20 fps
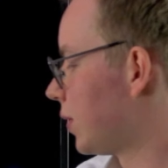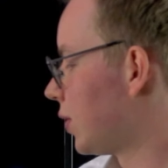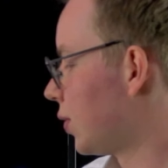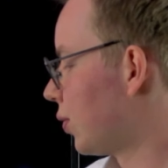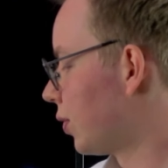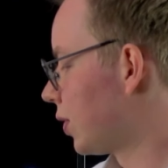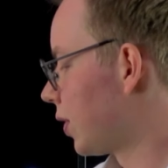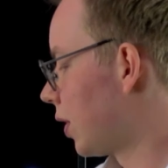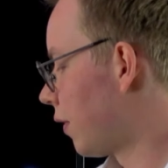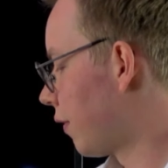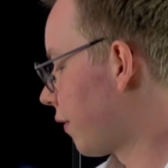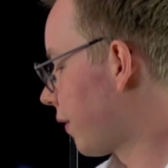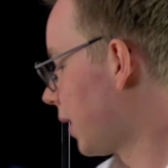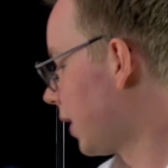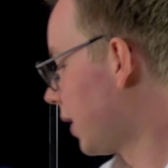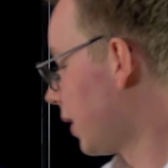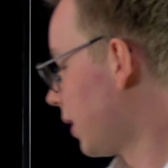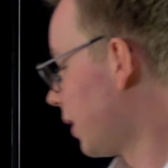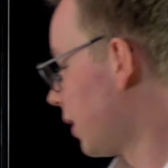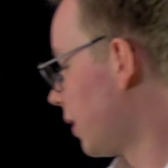to sort
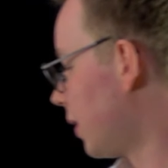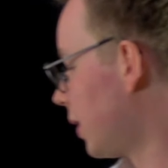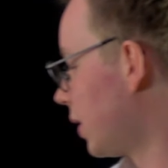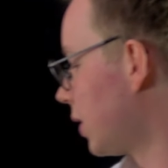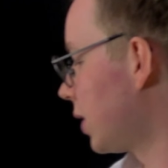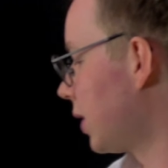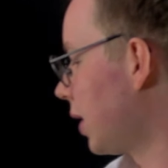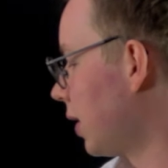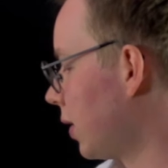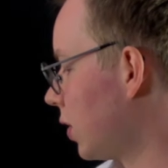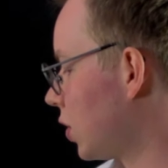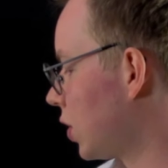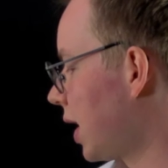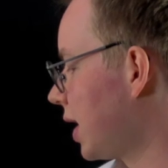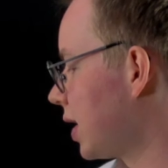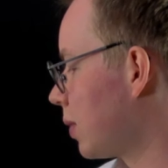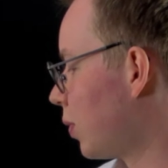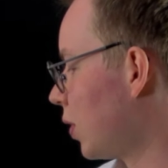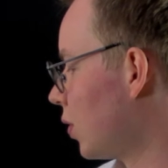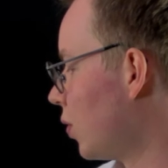of
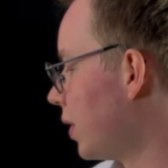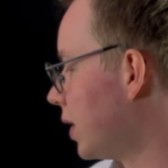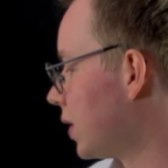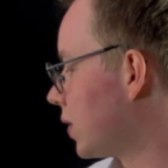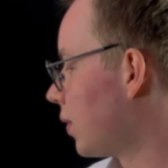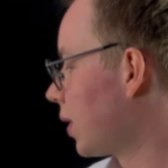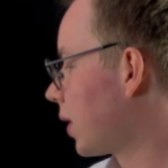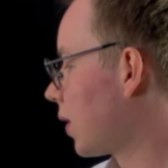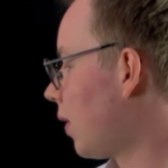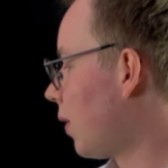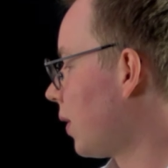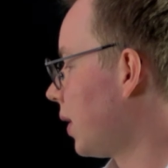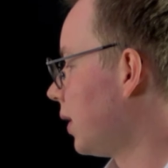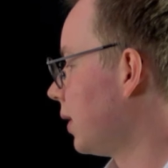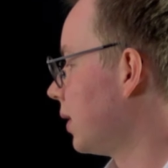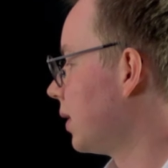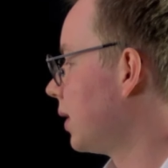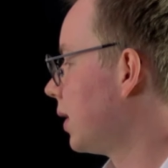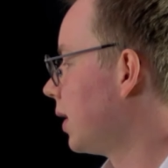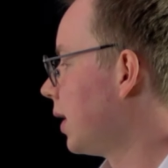chase blue into a corner
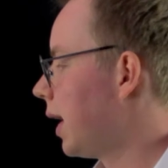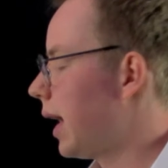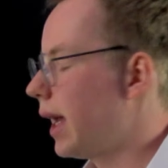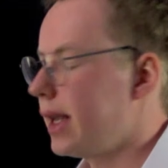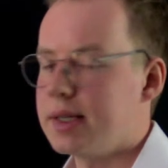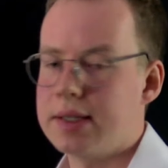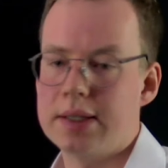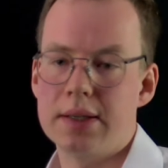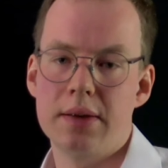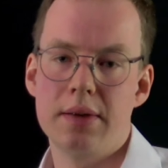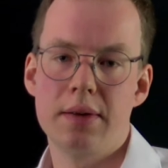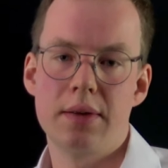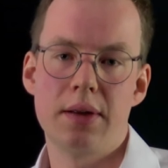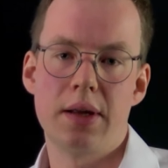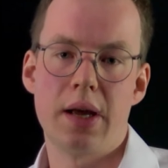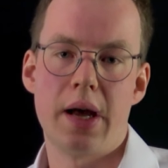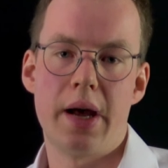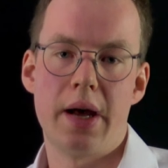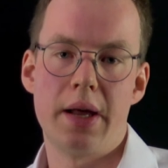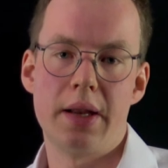and
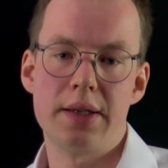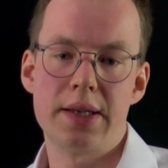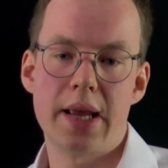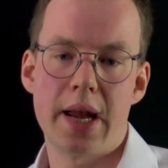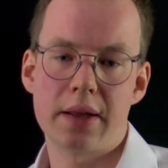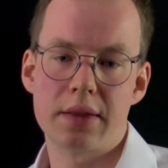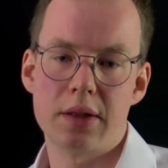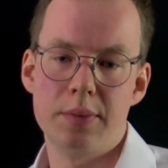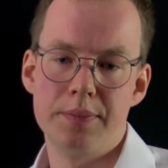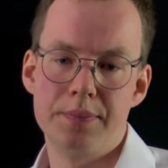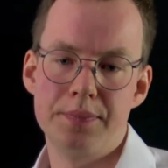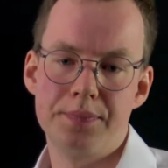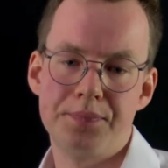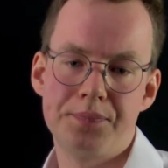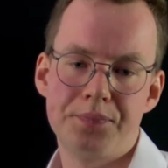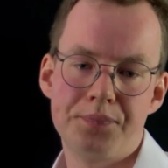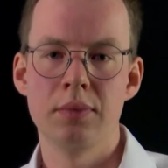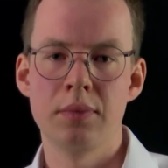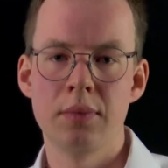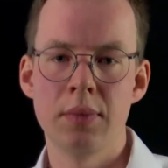tag them.
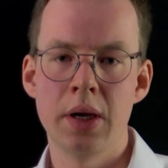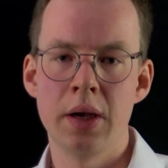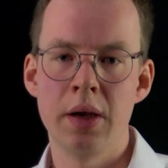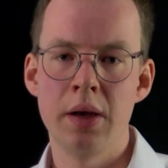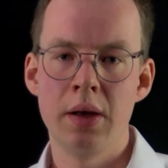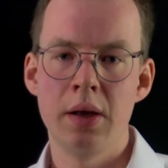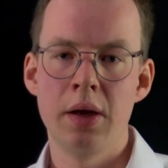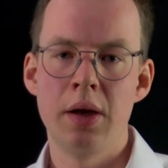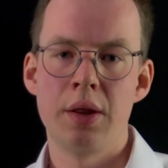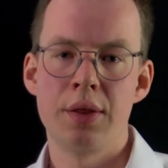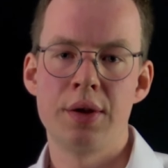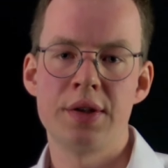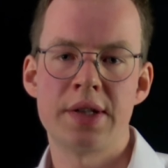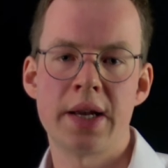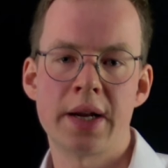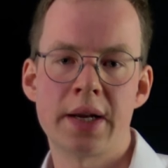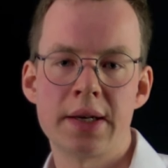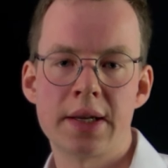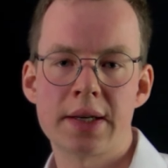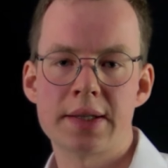The
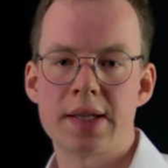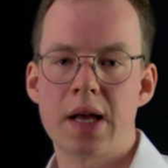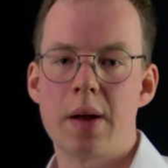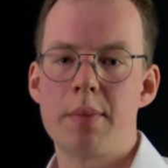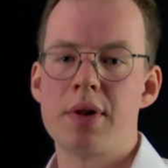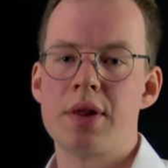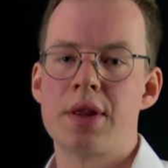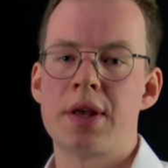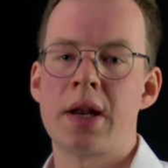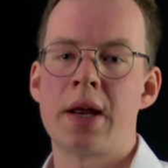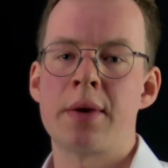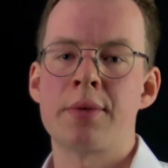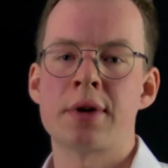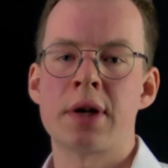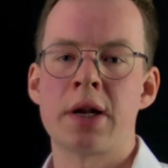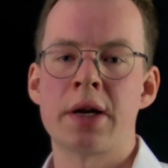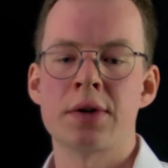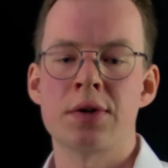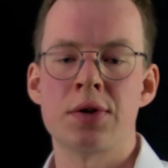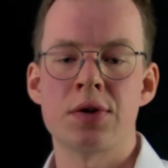second example that I would
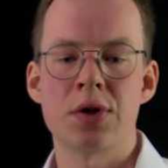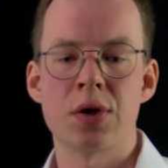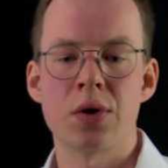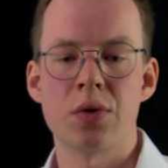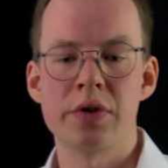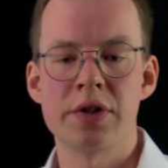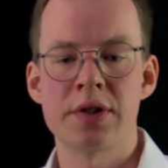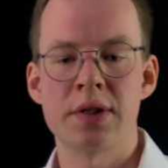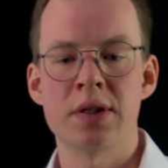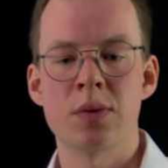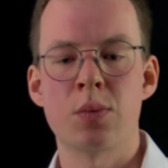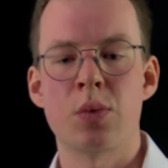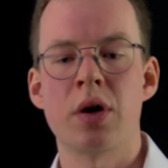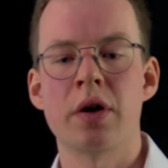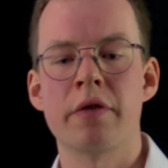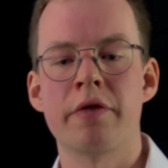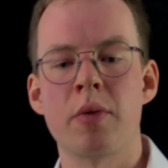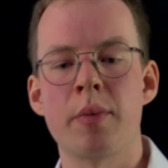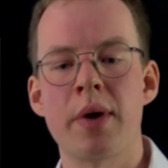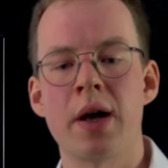like to show is this work
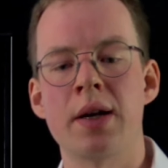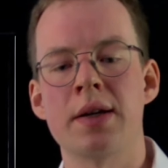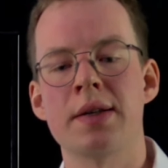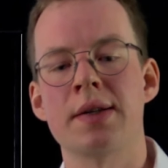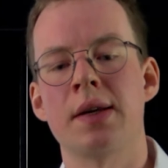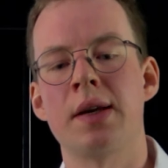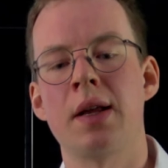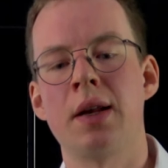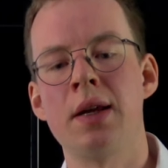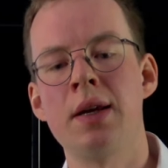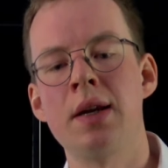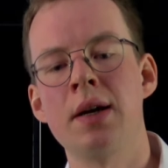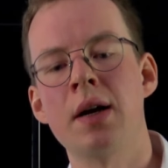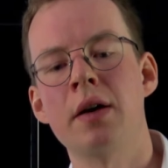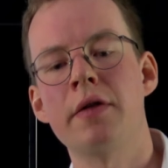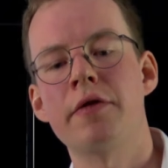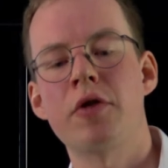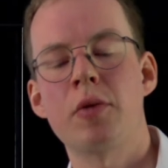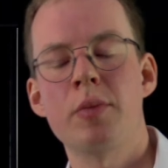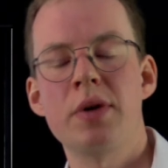from Alexander
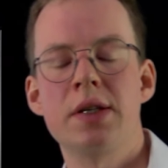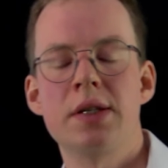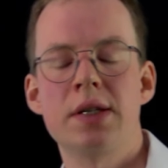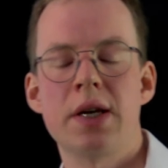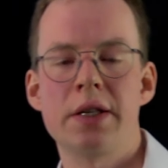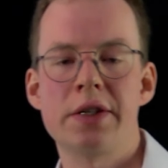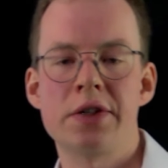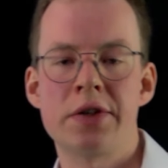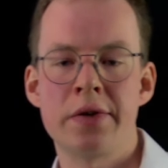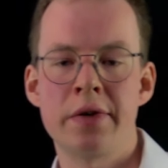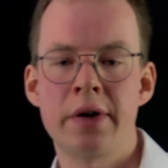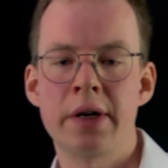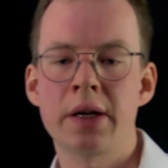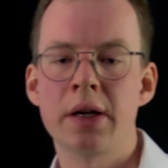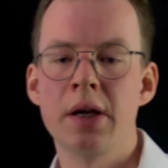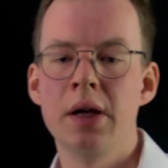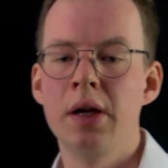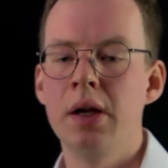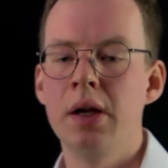Liniger from ETH Zurich,